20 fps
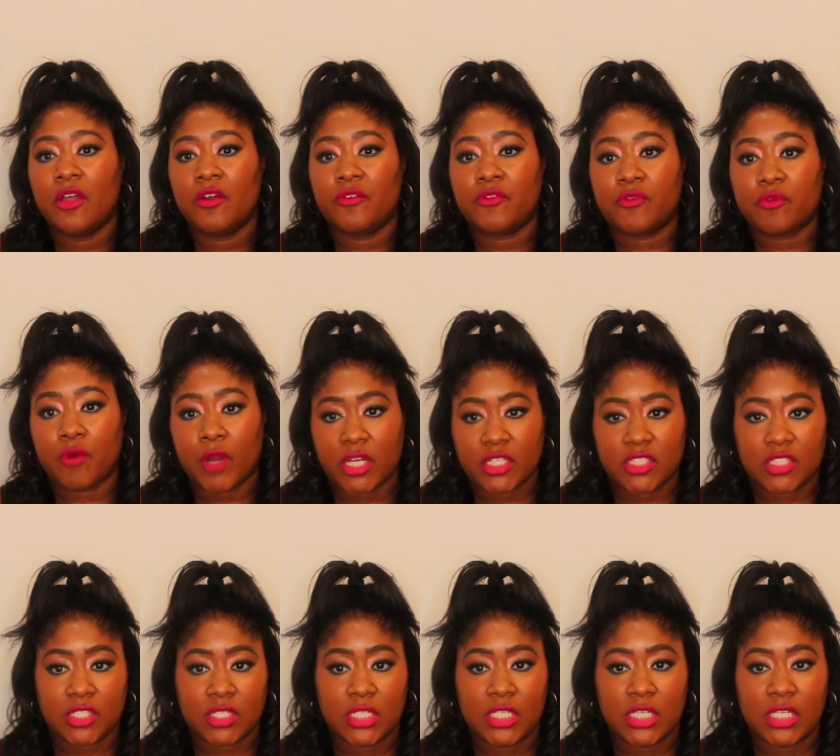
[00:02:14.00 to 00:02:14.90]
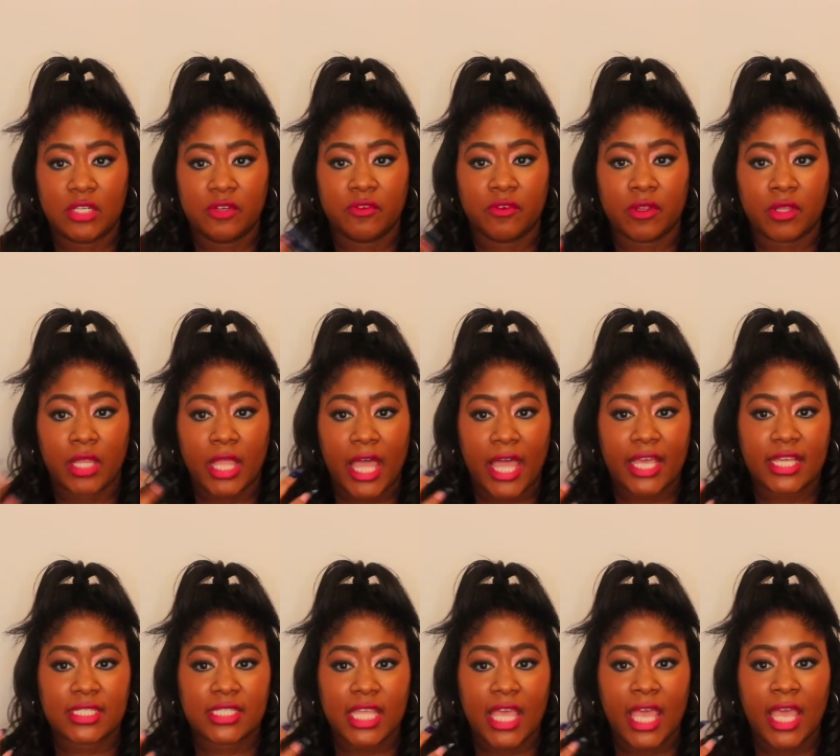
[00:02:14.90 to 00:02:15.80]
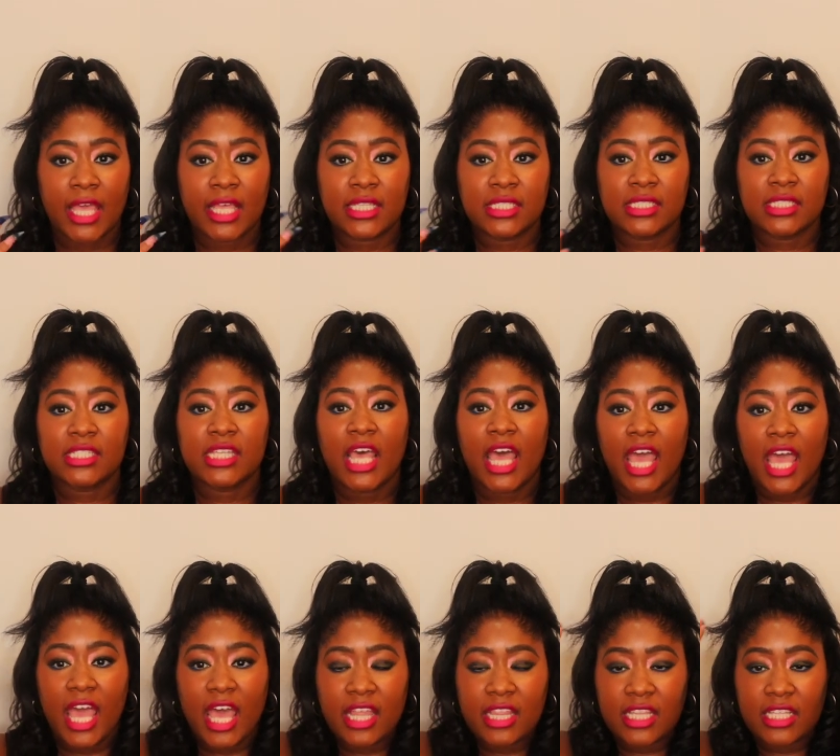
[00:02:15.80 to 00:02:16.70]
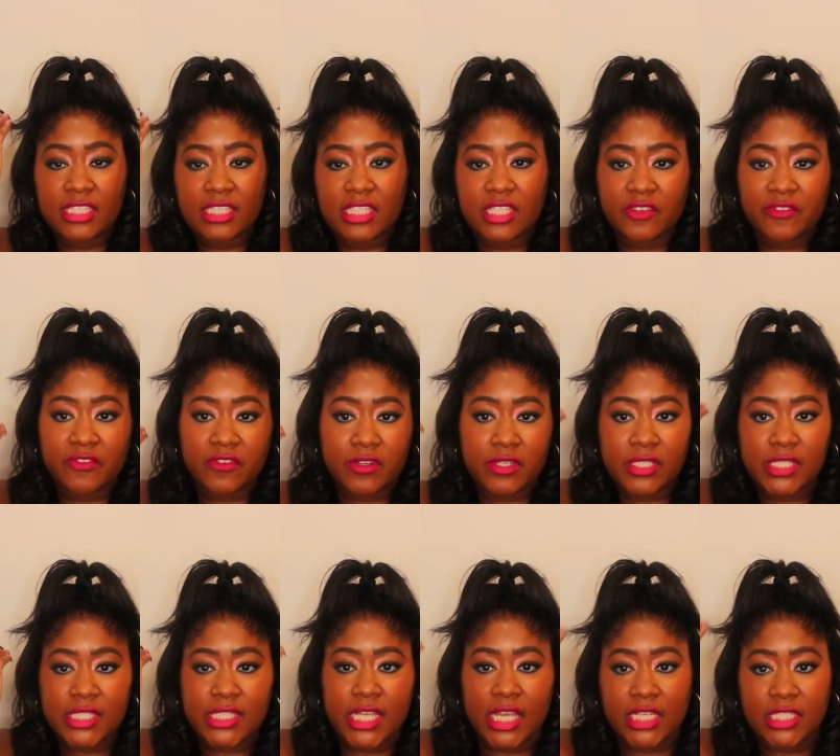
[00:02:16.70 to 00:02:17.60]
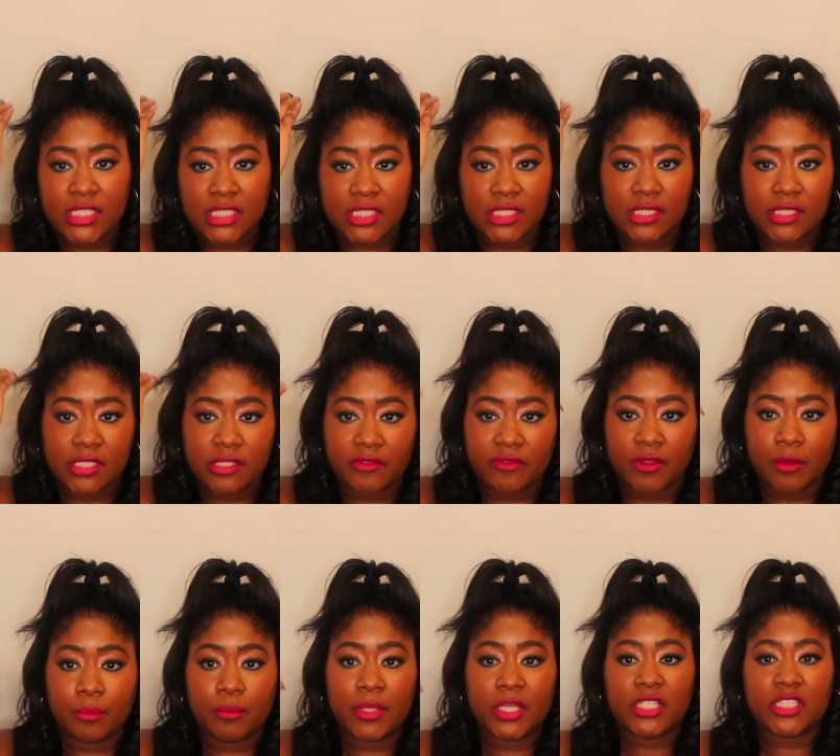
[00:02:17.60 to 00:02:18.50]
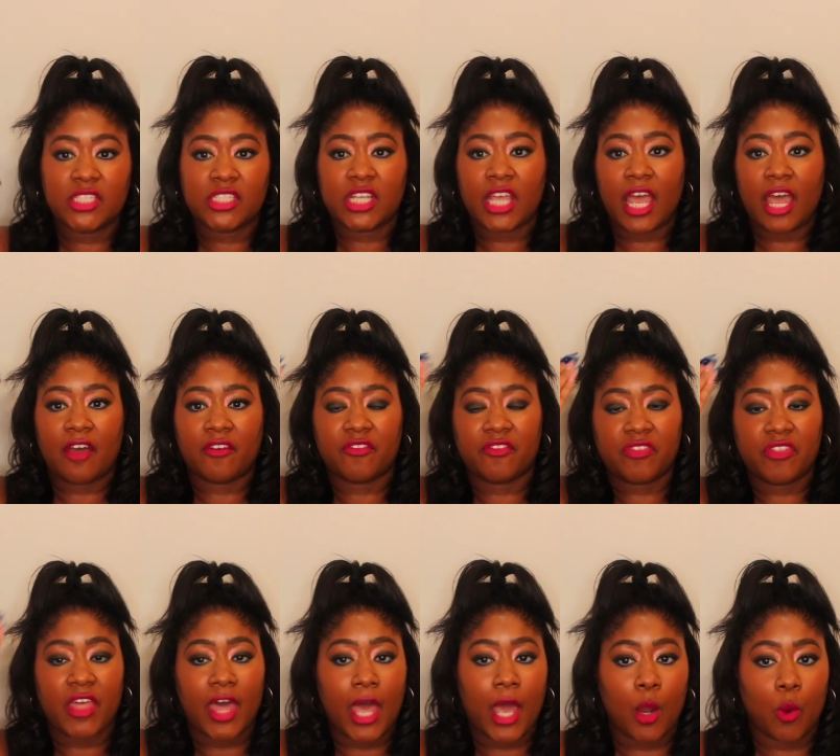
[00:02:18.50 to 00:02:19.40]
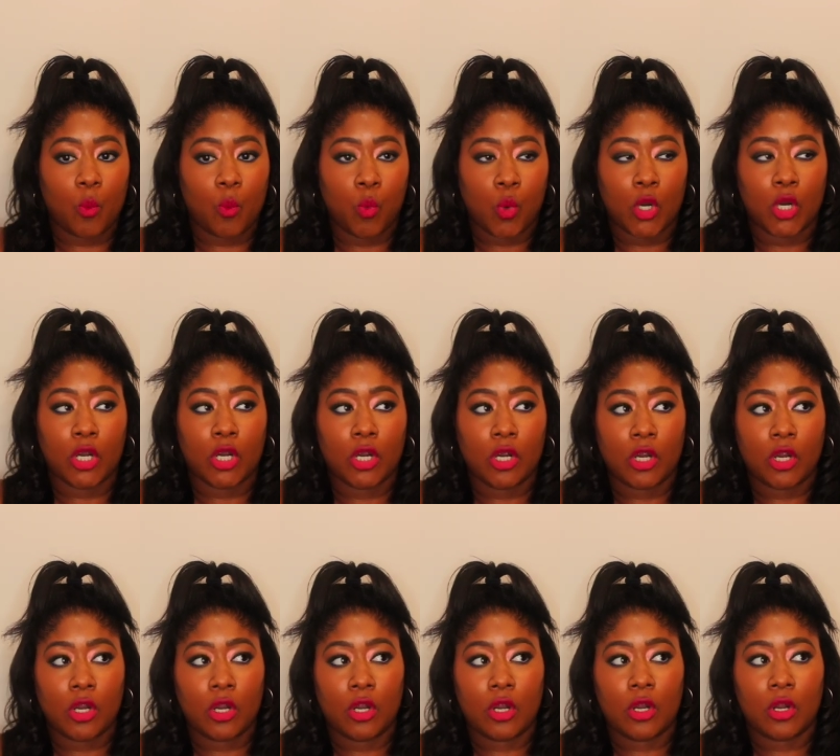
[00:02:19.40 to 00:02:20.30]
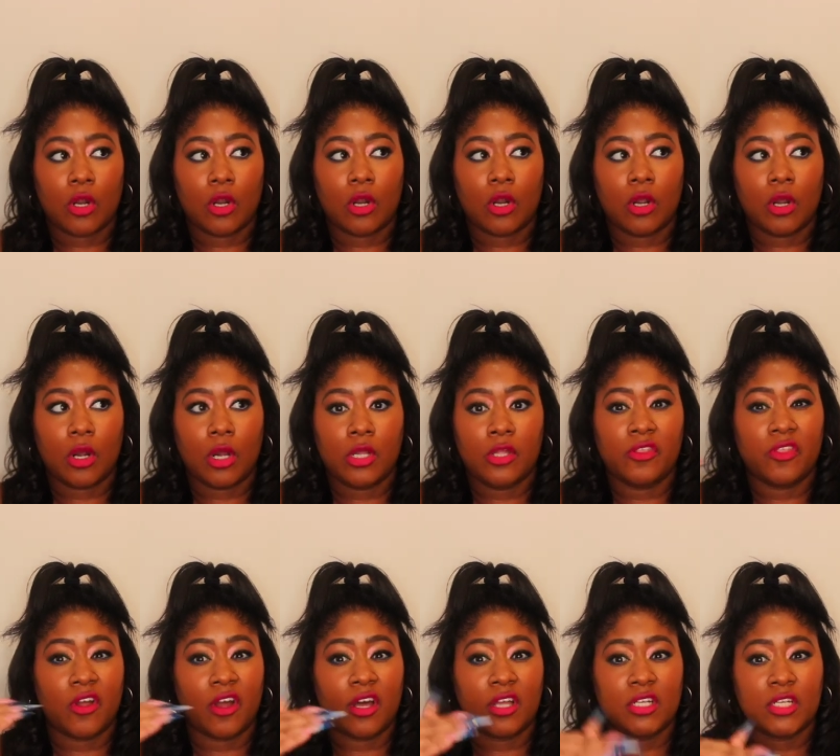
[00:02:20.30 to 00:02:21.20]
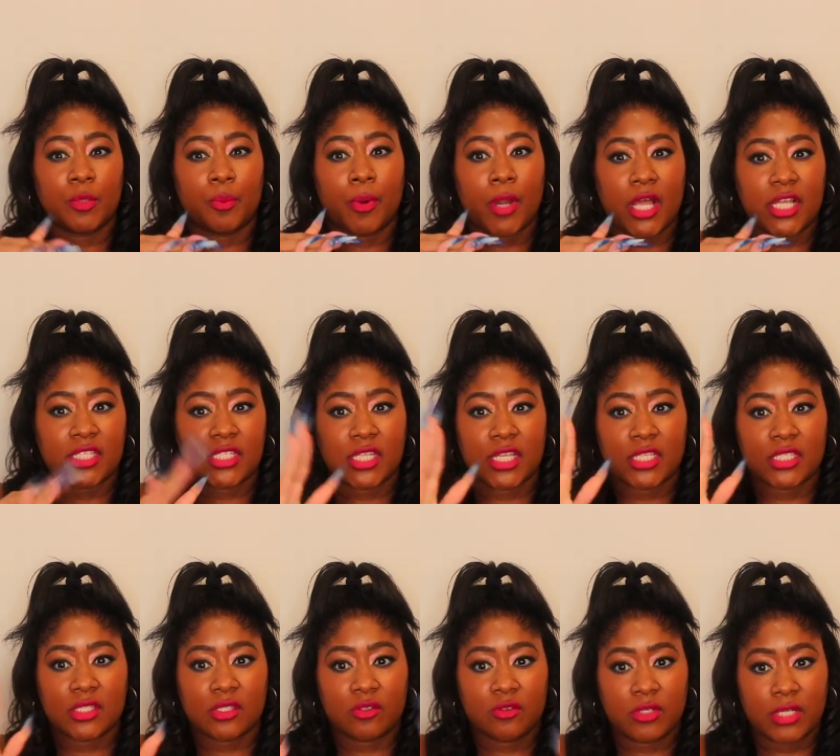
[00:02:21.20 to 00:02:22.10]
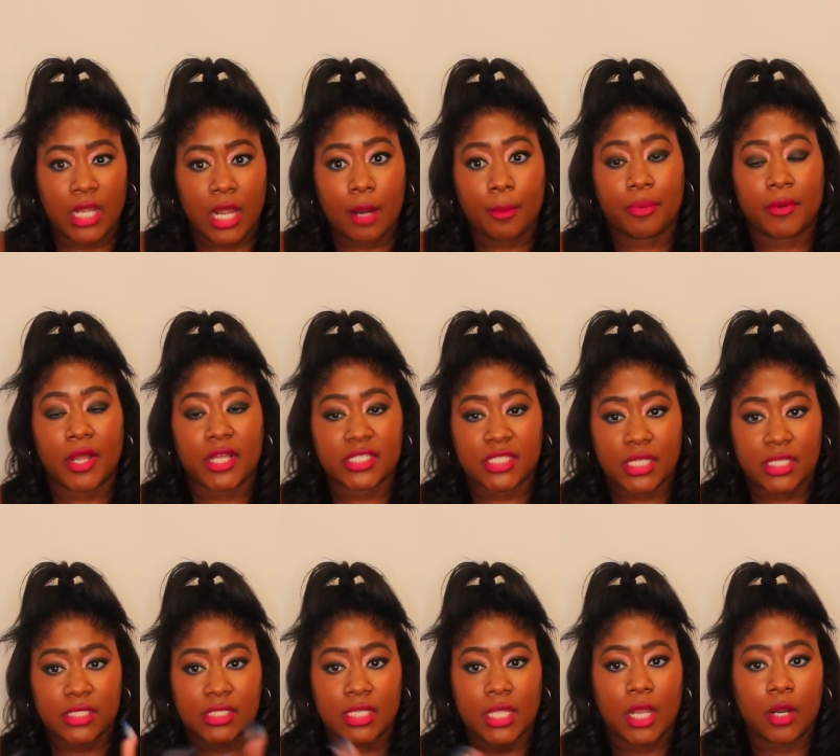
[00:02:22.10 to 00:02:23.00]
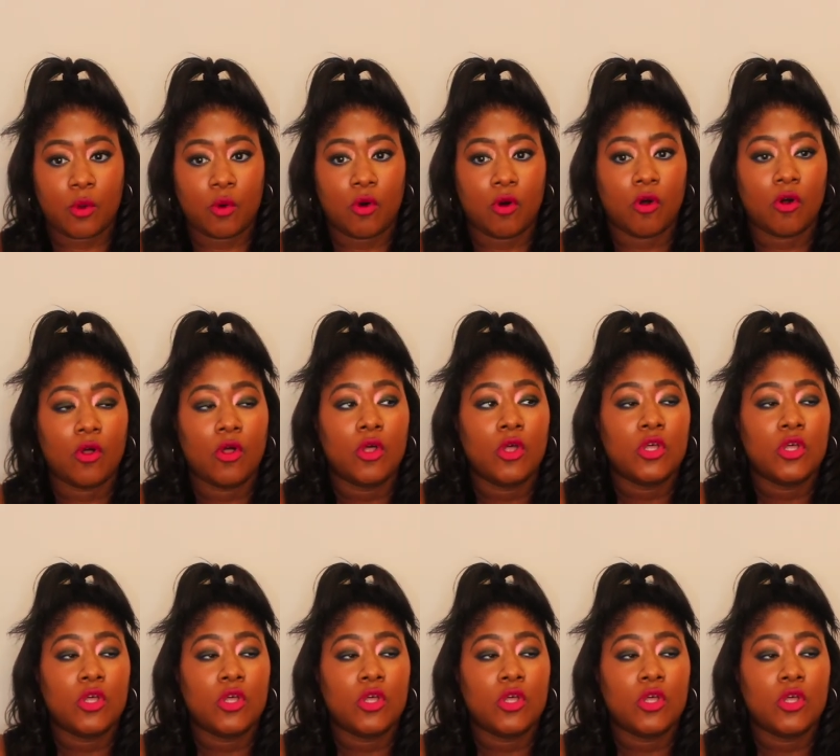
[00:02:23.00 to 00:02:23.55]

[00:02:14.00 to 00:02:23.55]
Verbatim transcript: freshly relaxed ends and then different sections of the mid shaft that were either under processed or not processed at all